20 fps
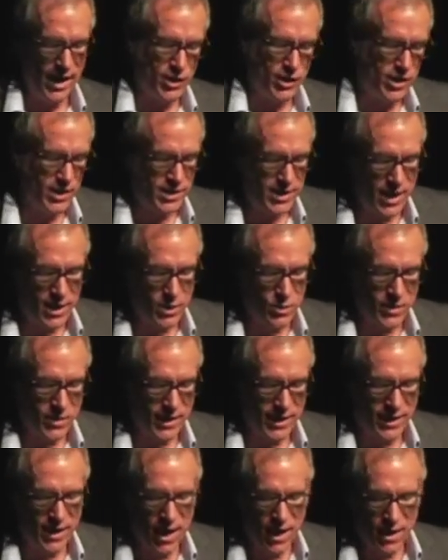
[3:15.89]
And she says
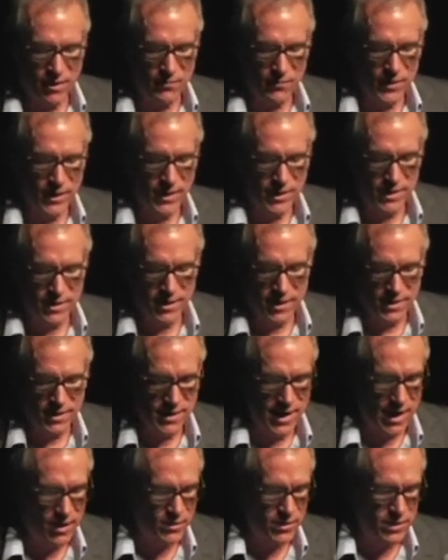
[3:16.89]
with a confidence
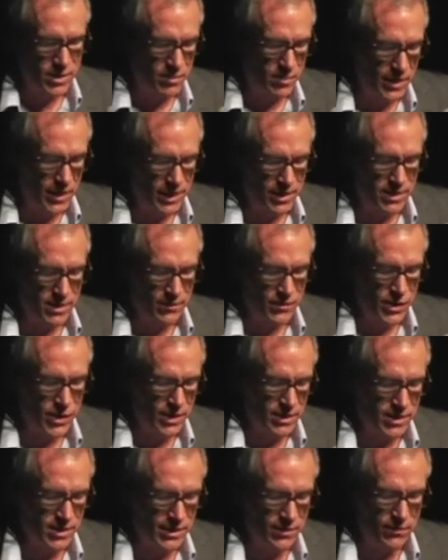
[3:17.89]
that sounds to me as if
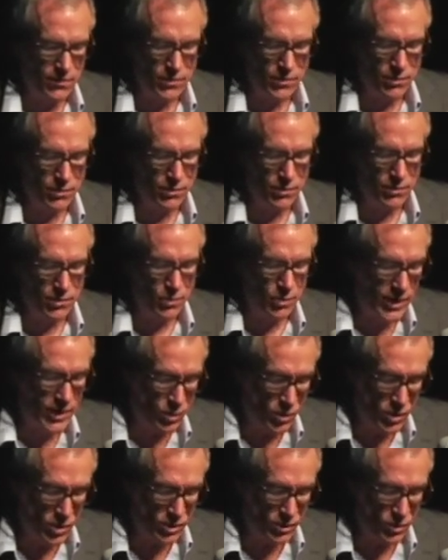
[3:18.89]
she has lived through
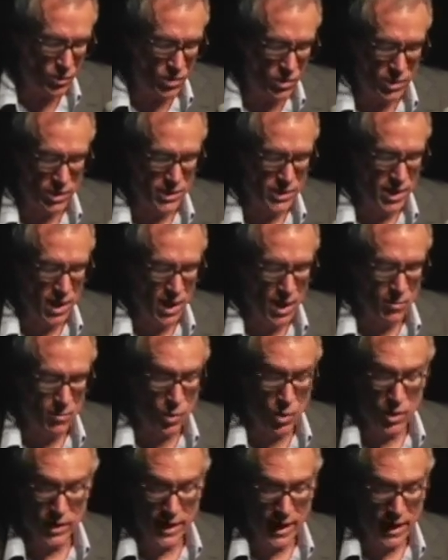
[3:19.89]
3 world wars,
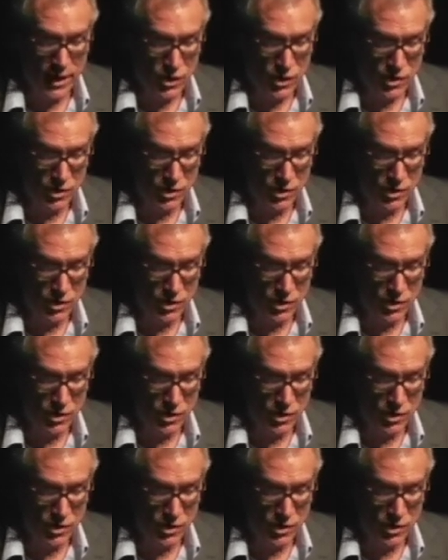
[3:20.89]
born